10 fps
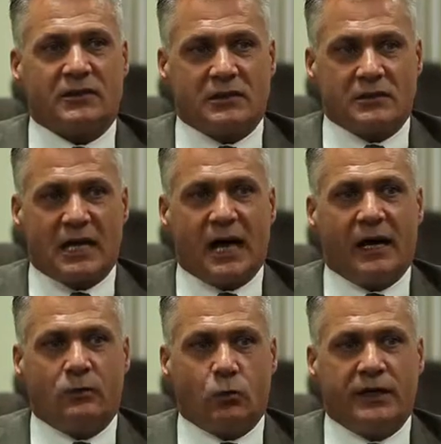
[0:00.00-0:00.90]
to
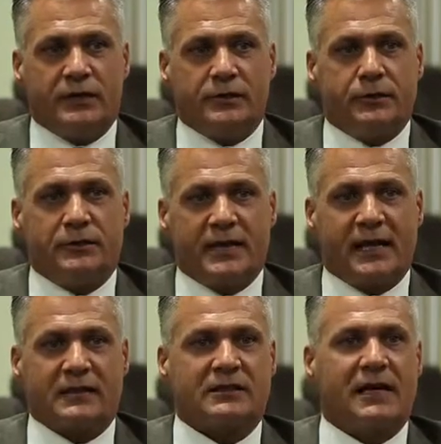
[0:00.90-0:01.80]
decide where your
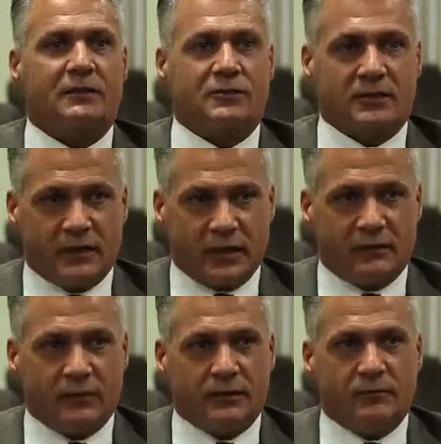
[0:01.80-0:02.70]
tax dollars are
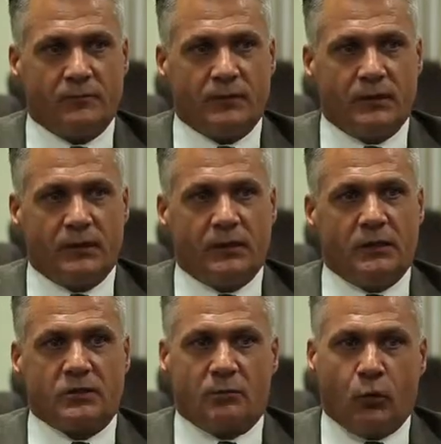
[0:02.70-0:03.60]
going.
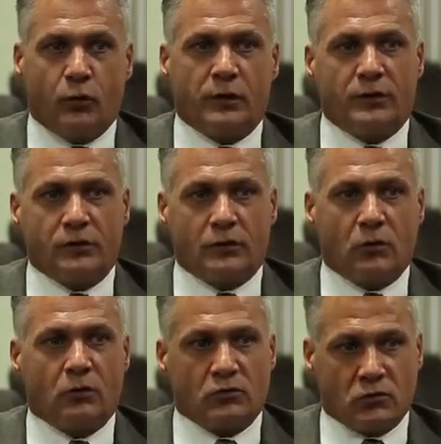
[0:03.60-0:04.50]
Support your
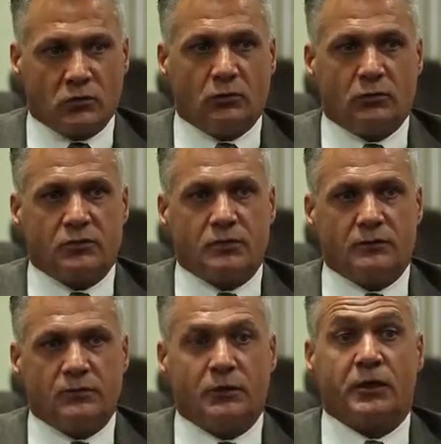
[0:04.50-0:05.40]
local schools,
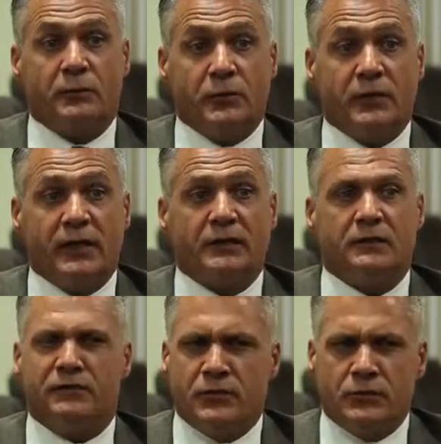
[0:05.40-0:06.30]
your community,
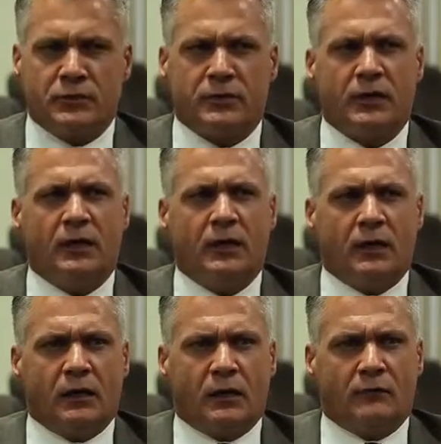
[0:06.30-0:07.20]
and the future
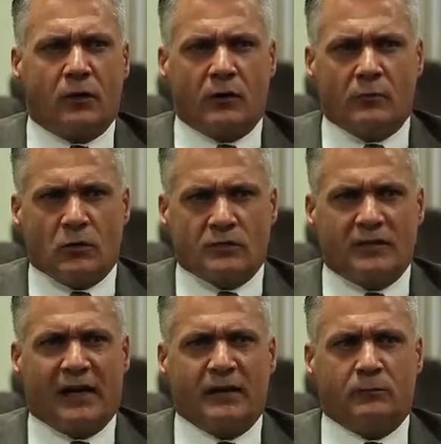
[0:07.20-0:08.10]
of our most
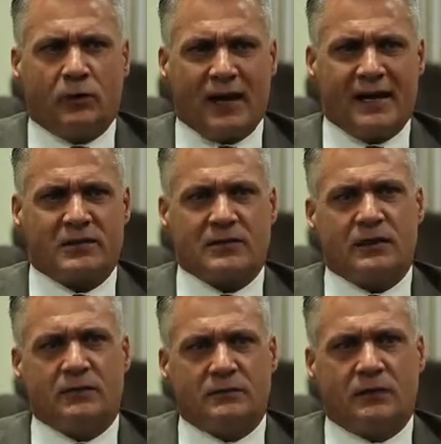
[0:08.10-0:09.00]
valuable
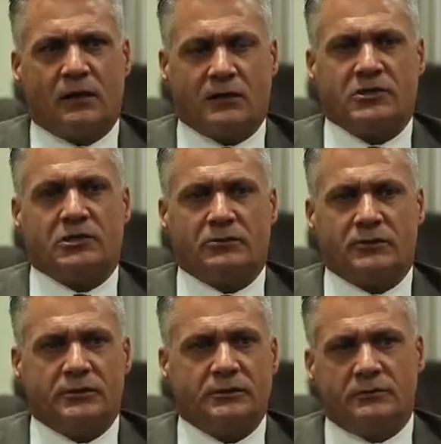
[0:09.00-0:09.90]
asset, our
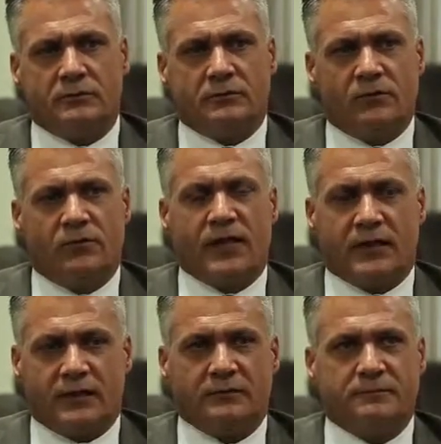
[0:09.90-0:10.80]
children.
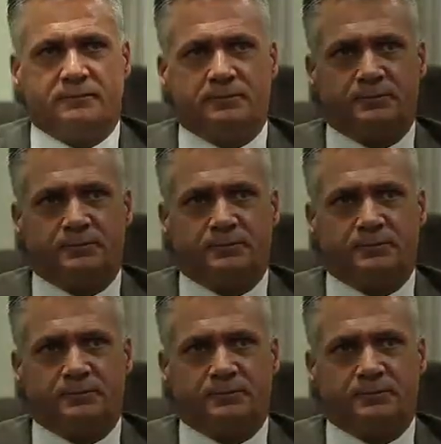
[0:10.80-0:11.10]
Thank you.